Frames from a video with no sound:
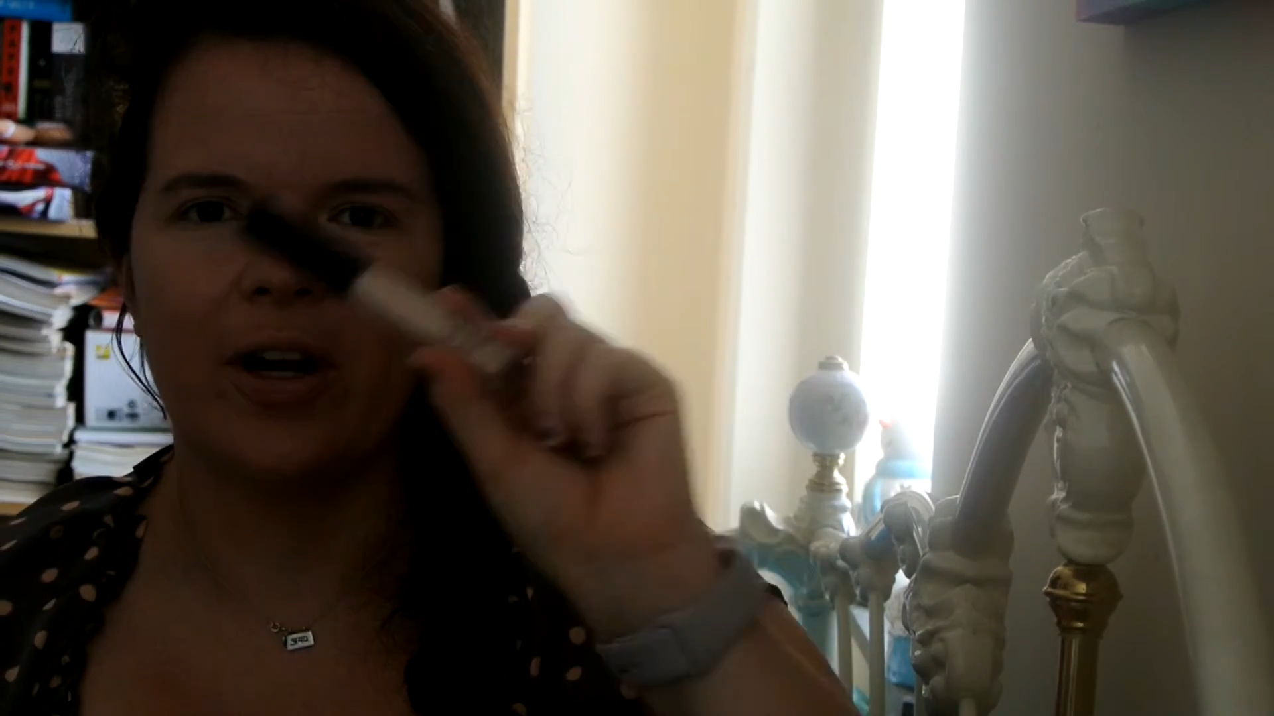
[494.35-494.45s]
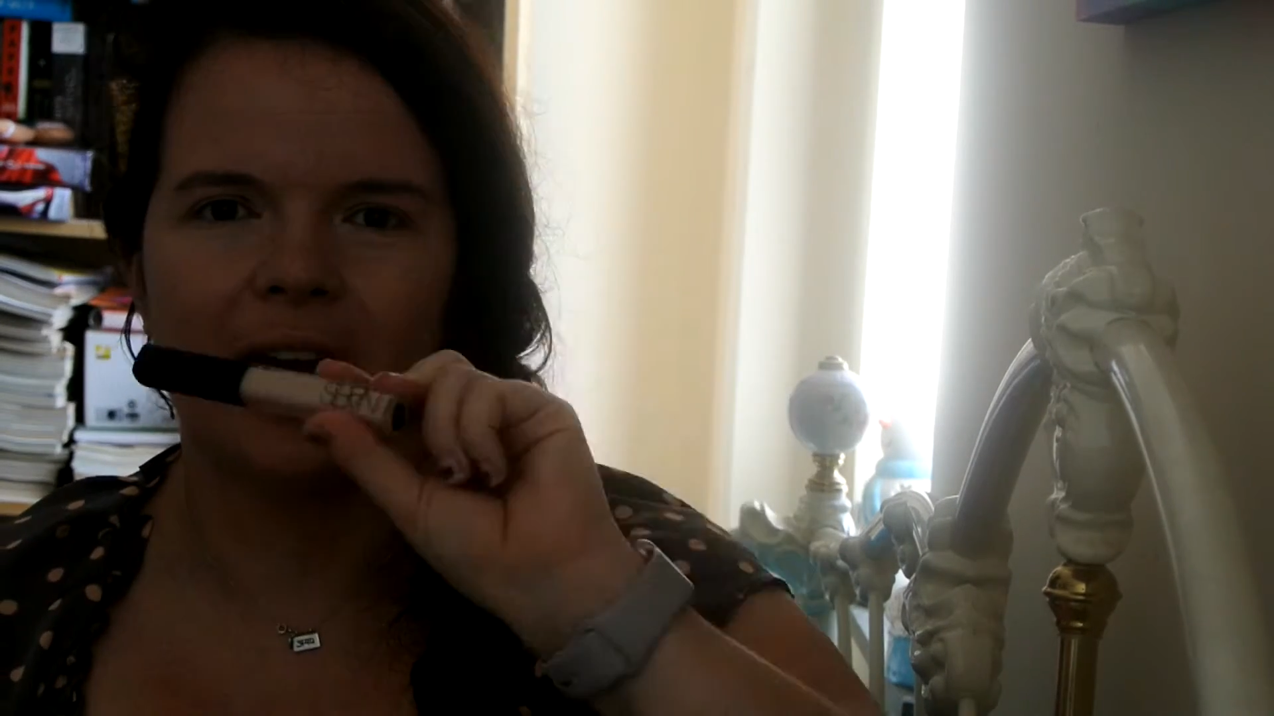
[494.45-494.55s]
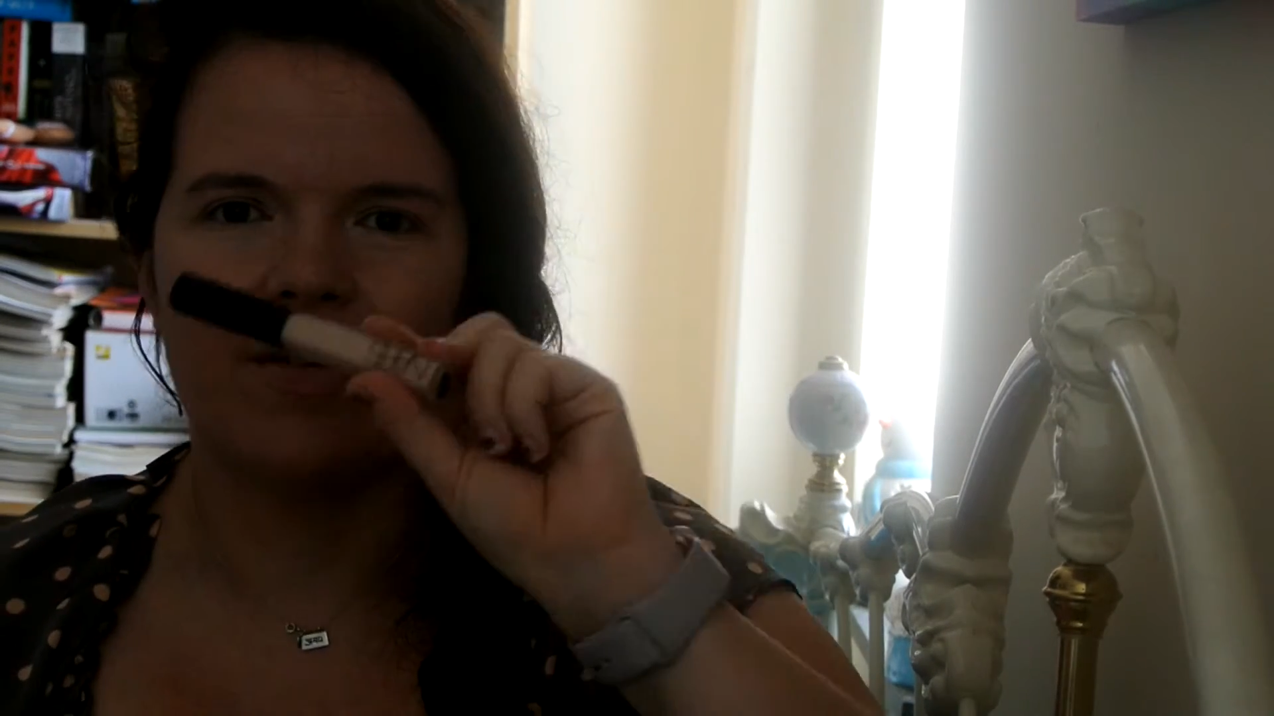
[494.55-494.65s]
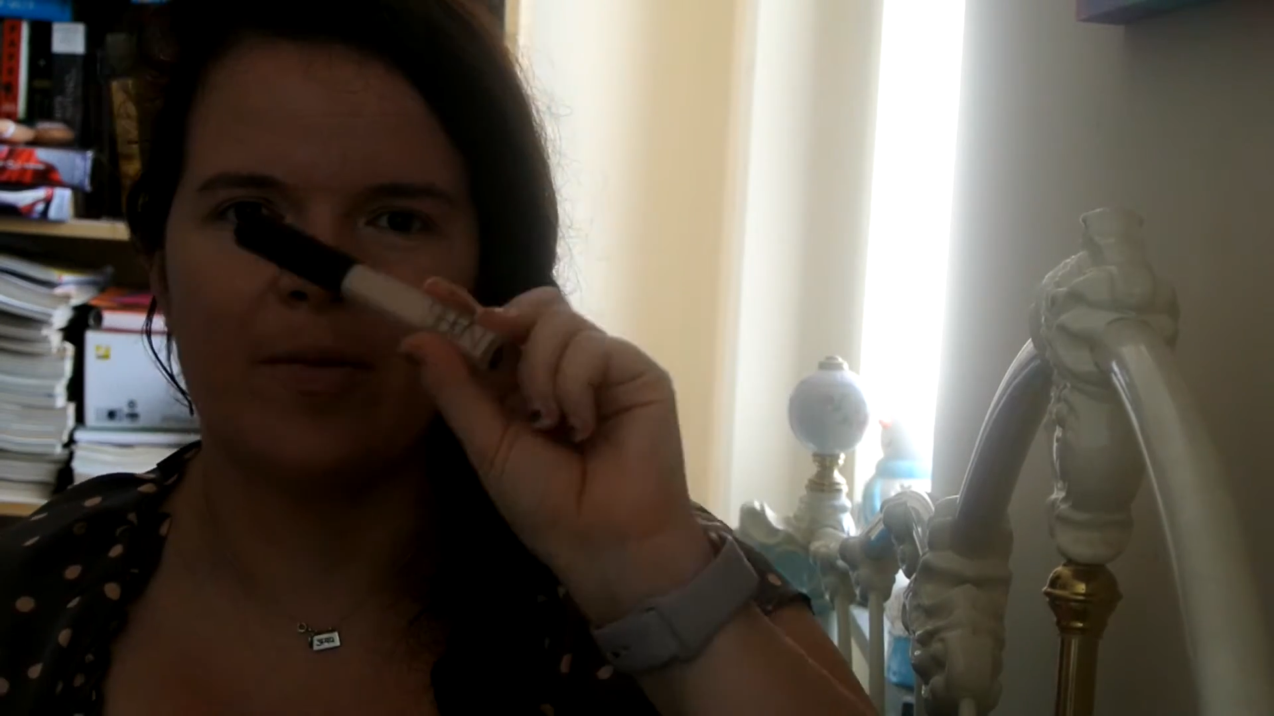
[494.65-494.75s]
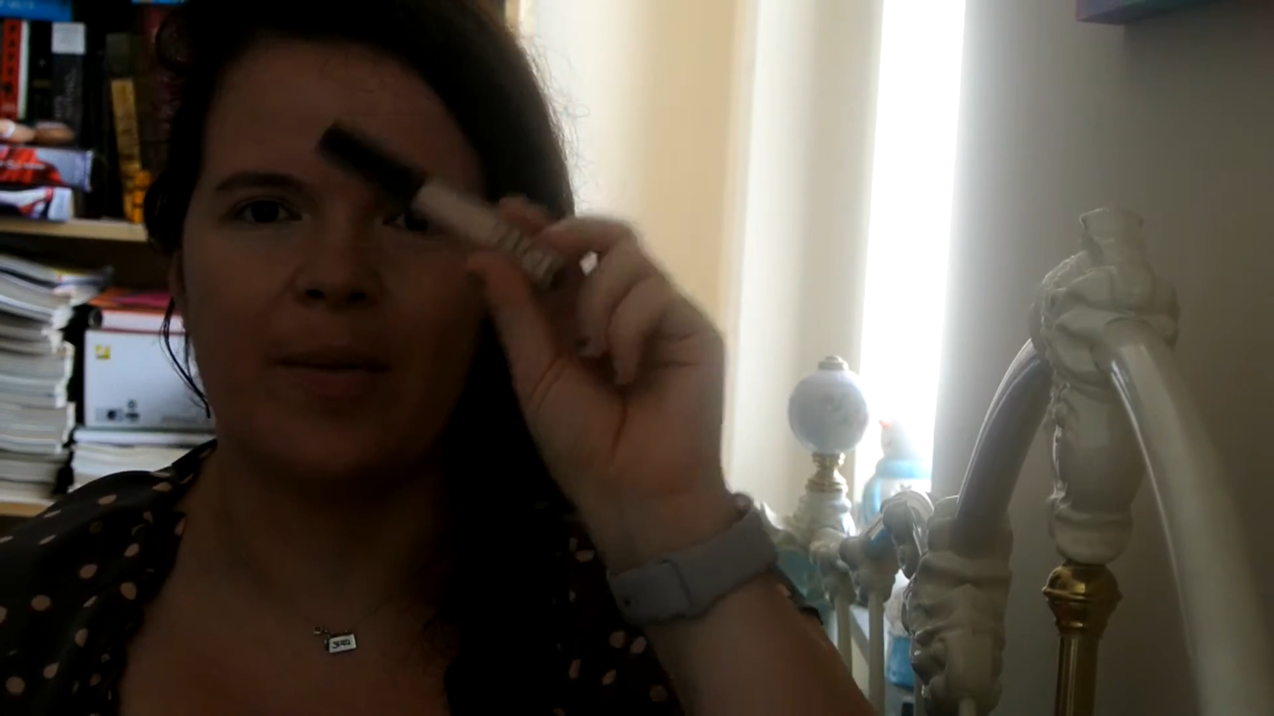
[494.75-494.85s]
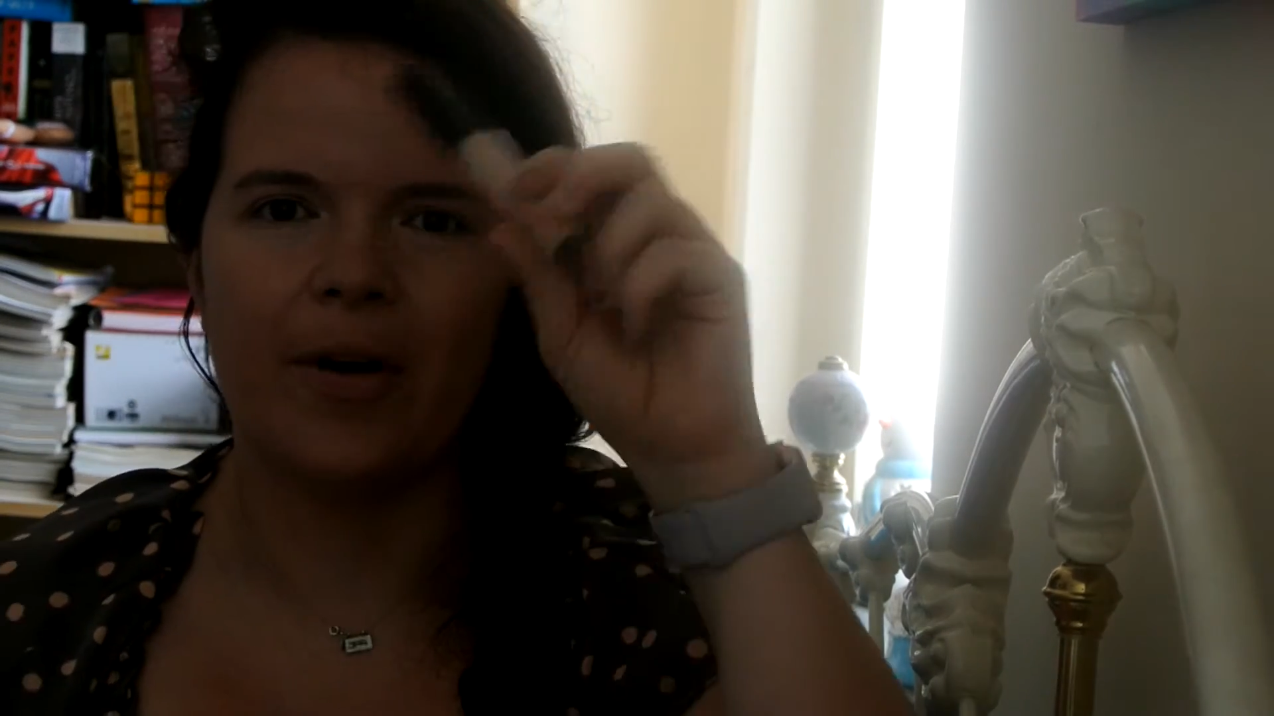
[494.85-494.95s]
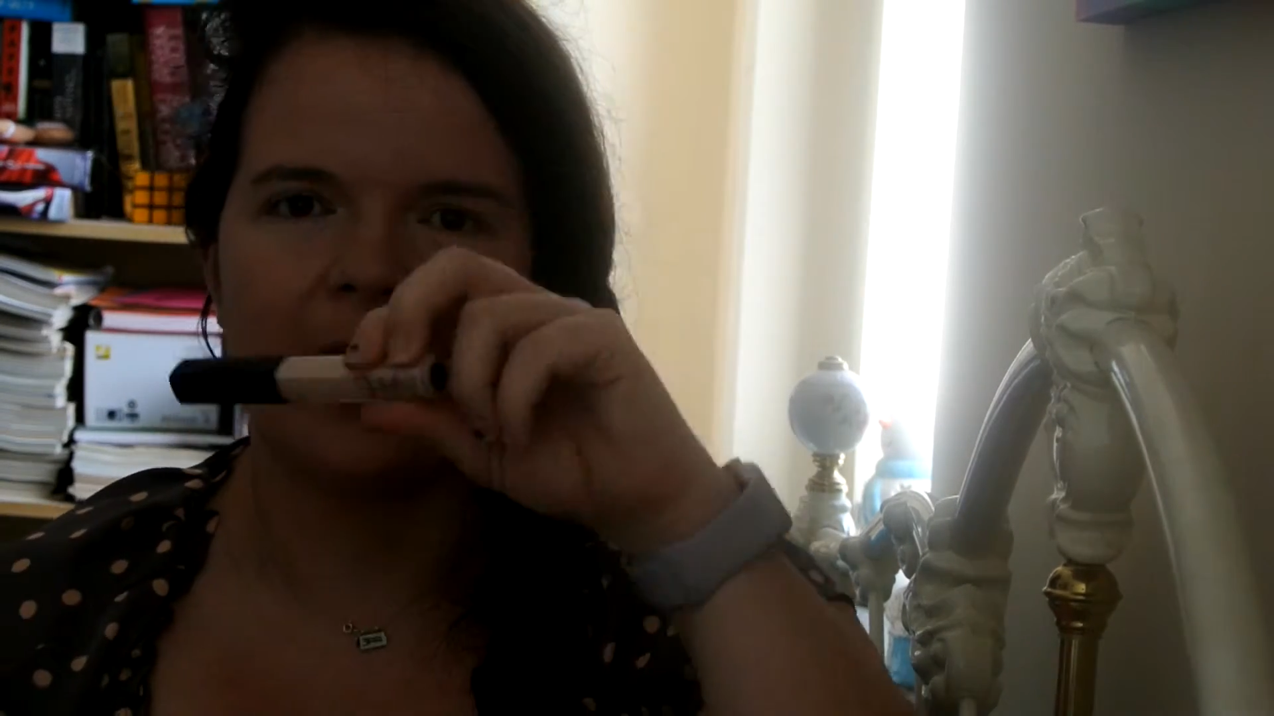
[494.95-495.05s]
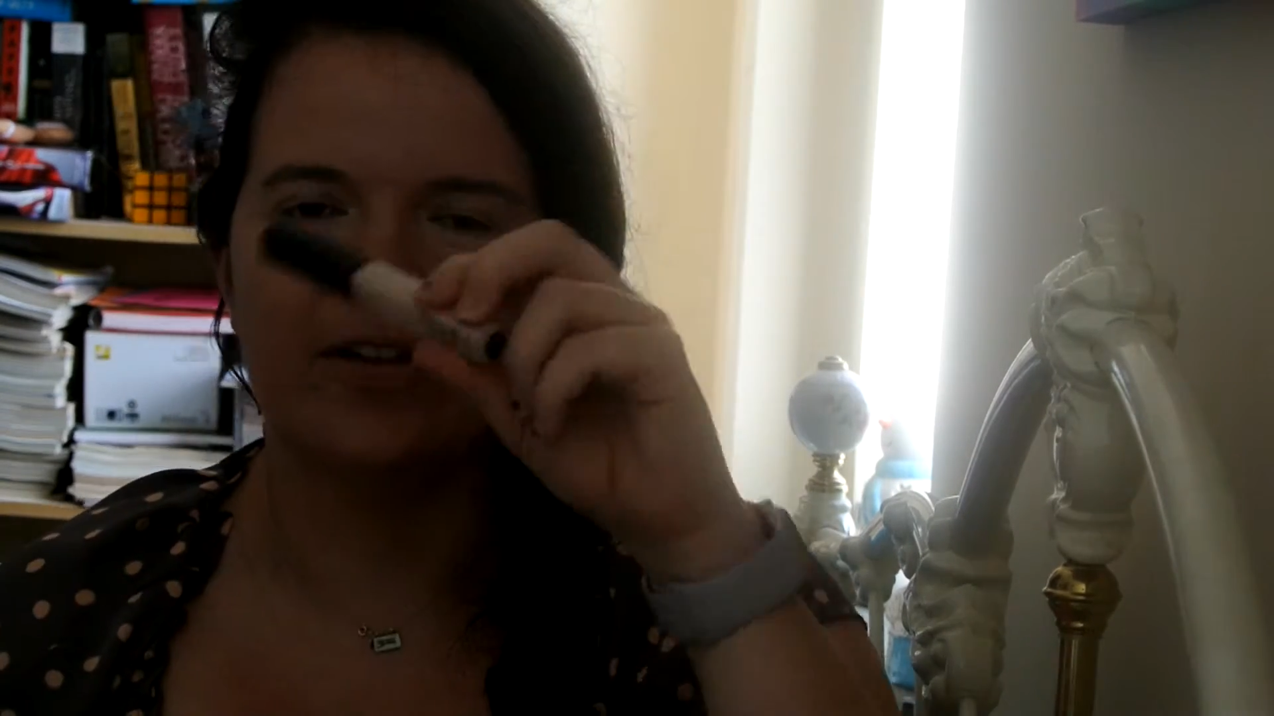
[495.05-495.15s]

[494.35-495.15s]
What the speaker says: I can't remember.